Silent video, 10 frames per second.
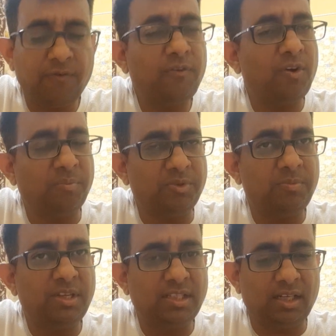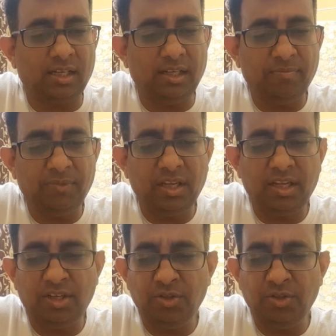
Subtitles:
forms basically, they